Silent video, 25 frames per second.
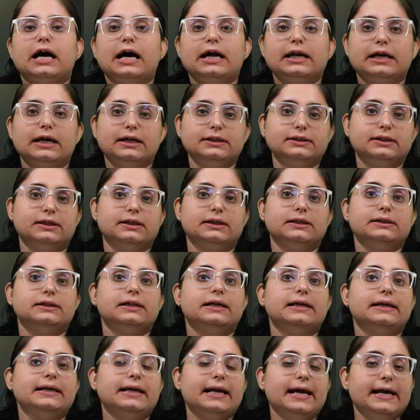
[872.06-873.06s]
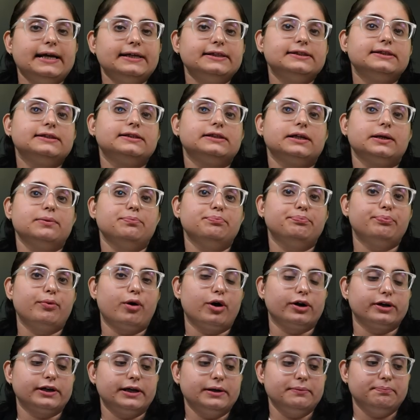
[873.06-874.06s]
Another, the next
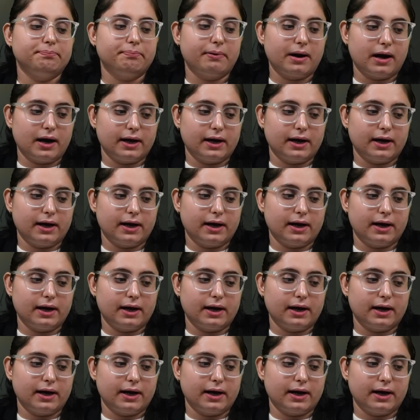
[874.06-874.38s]
important